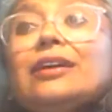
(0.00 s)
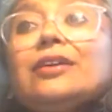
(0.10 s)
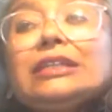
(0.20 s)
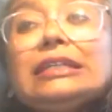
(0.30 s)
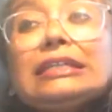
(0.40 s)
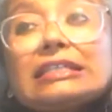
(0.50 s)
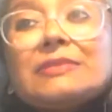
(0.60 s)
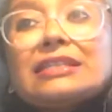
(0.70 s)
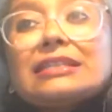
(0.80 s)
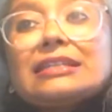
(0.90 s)
With
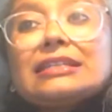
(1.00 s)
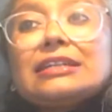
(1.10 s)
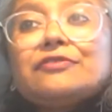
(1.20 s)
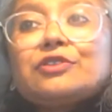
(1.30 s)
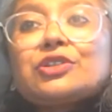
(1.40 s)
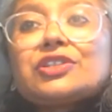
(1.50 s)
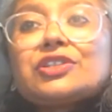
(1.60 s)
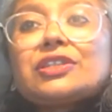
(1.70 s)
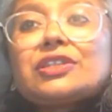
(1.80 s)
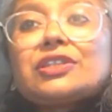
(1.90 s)
Intimate City, of course,
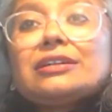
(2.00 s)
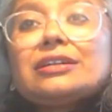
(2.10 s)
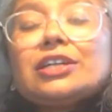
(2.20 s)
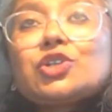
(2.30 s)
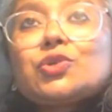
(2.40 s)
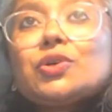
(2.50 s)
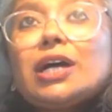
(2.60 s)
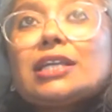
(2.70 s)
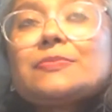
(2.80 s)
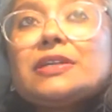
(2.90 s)
the issue
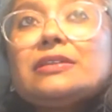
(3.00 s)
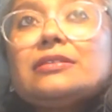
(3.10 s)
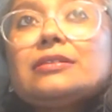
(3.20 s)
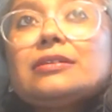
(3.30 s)
has been